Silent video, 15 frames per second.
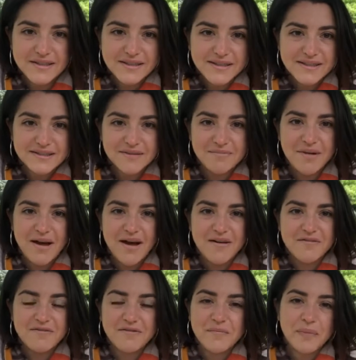some love,
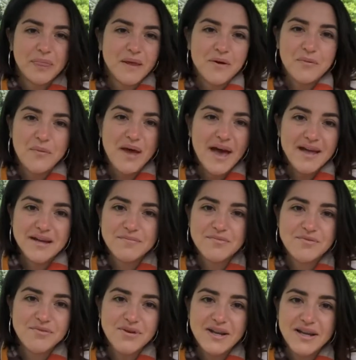we end up
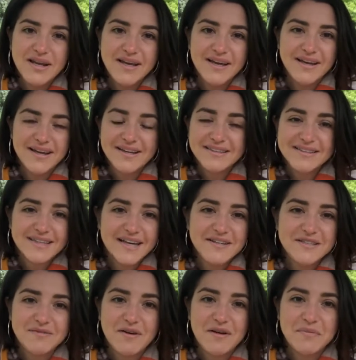really
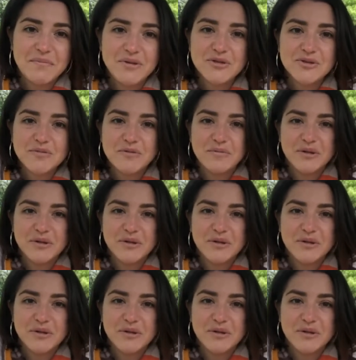unsatisfied and miserable,